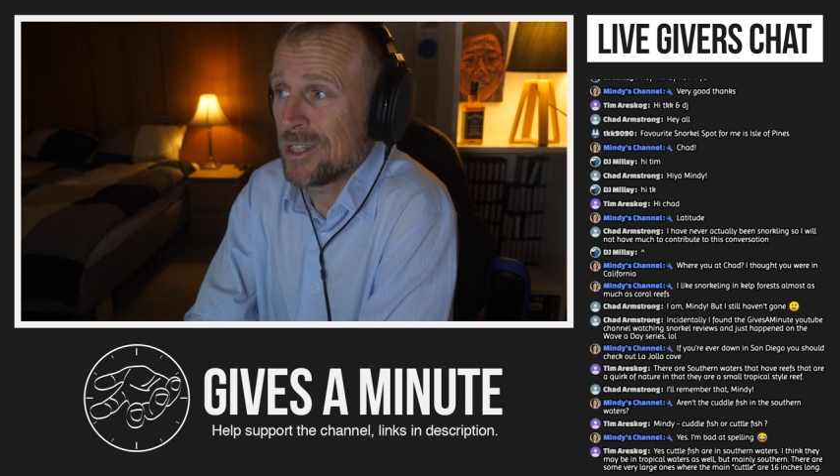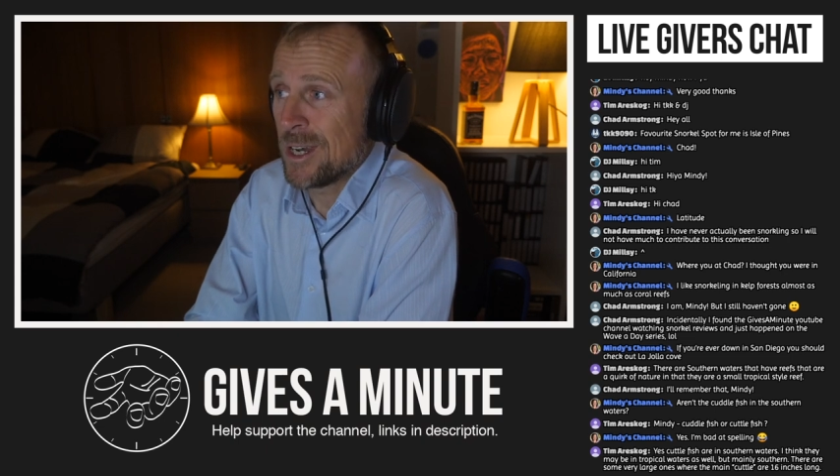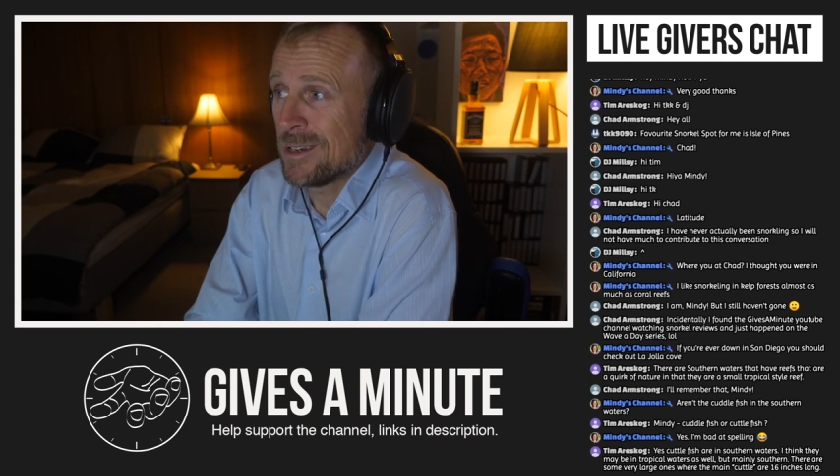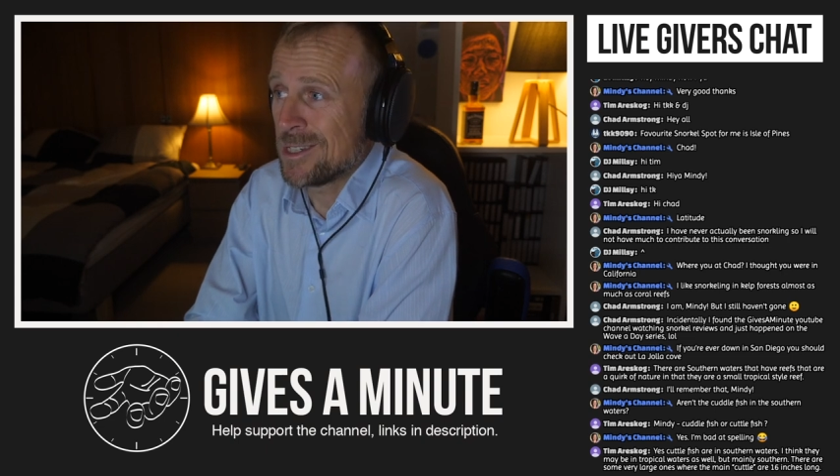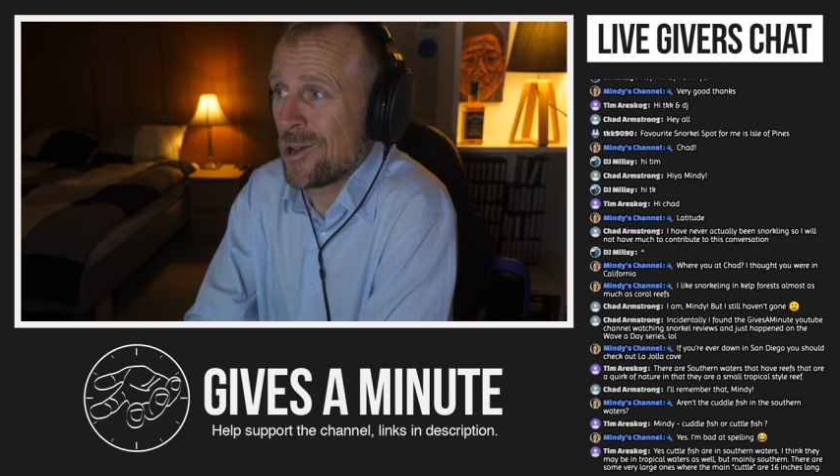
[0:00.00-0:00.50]

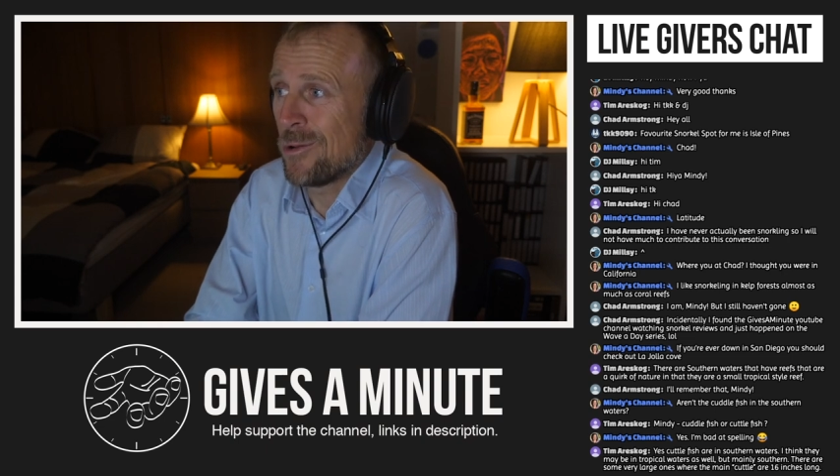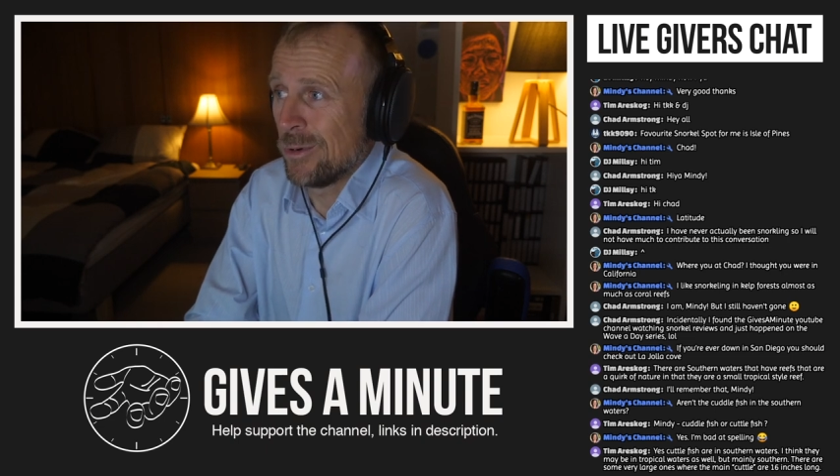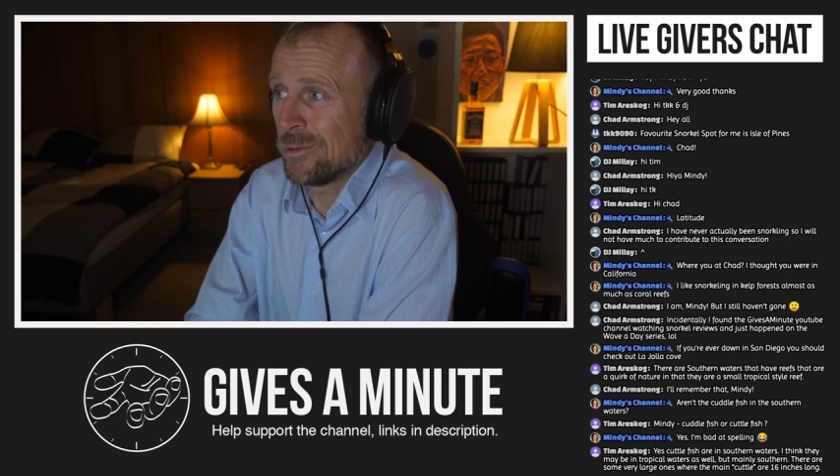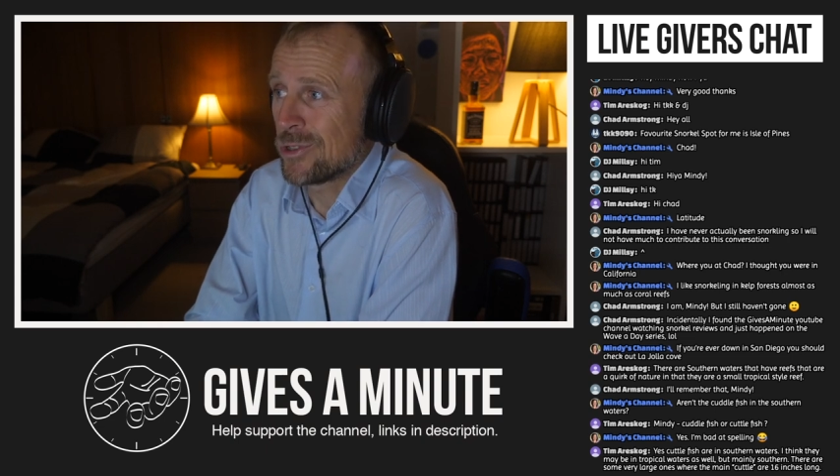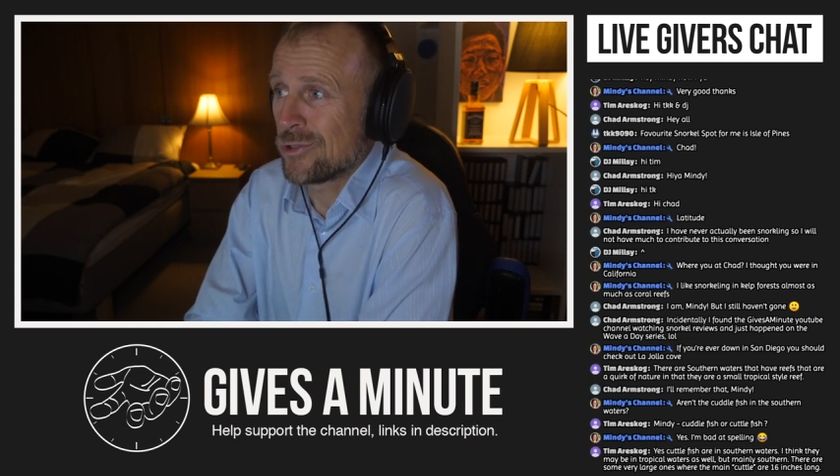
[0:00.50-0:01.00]
There is no
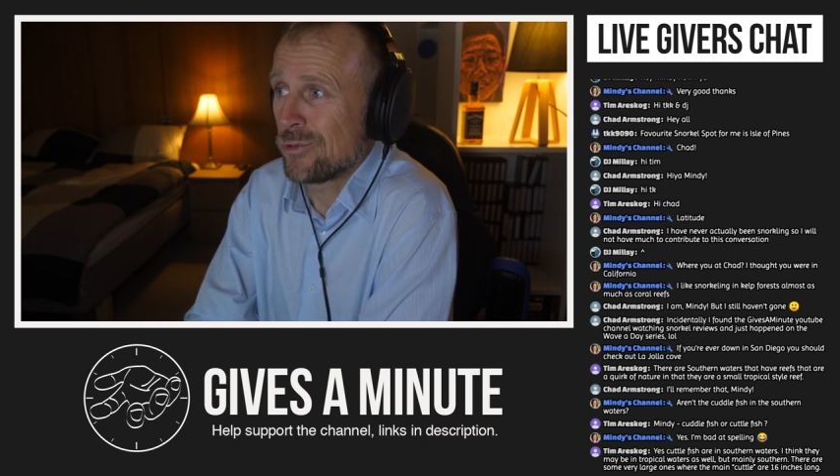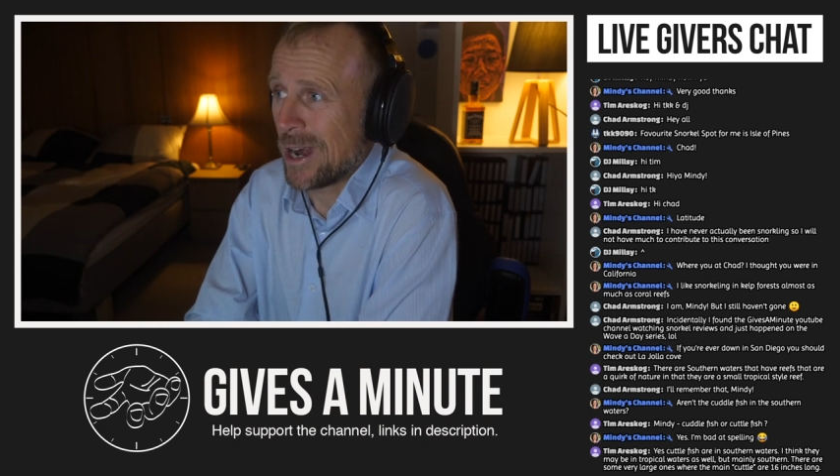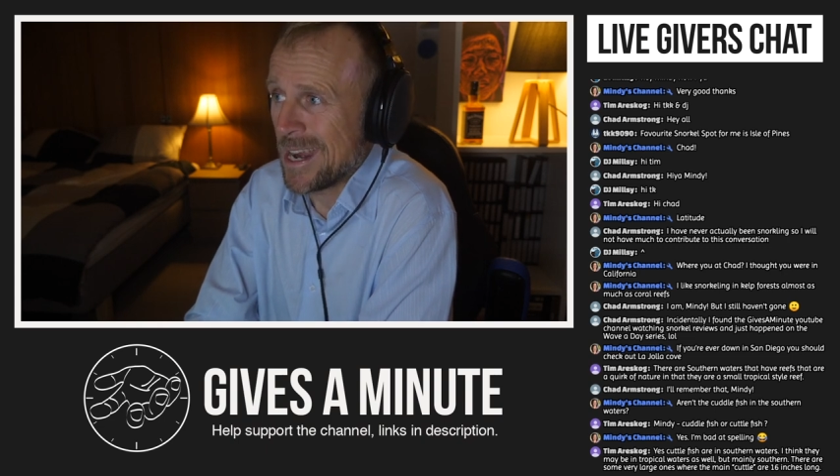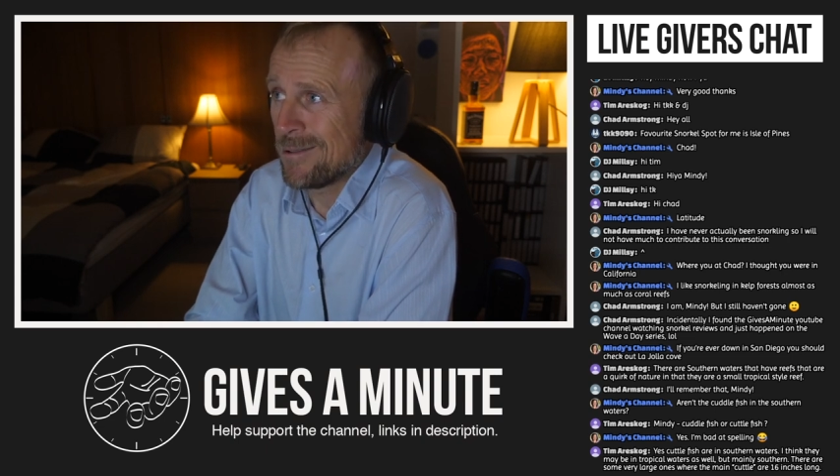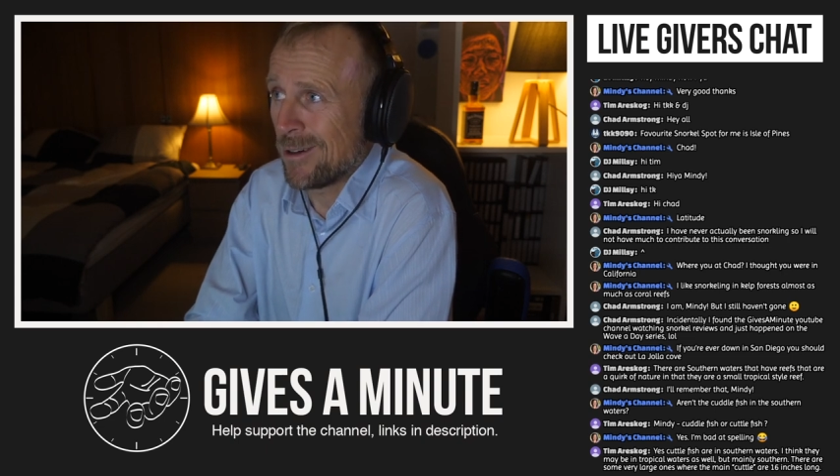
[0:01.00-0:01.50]
real
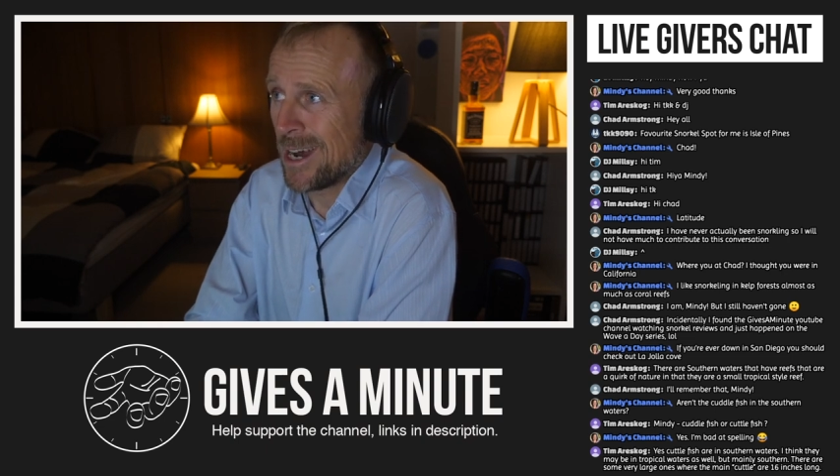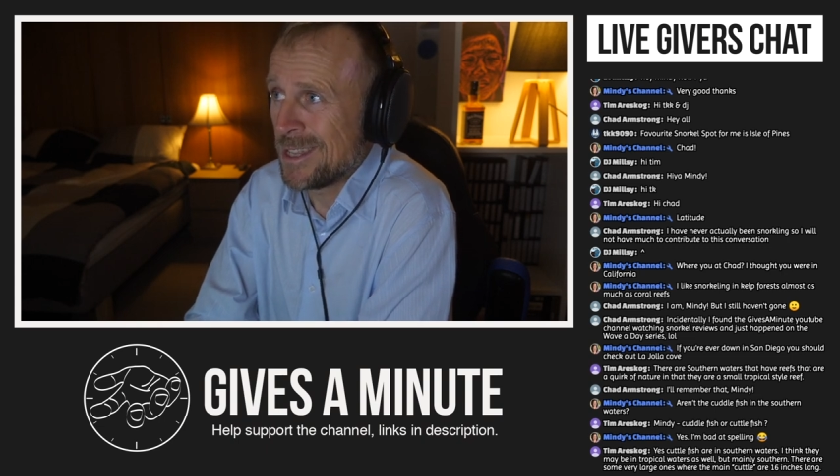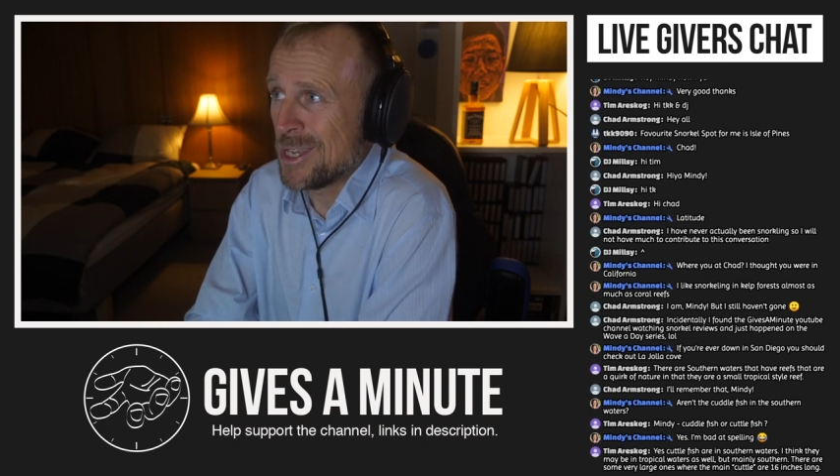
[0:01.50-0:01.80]
train ride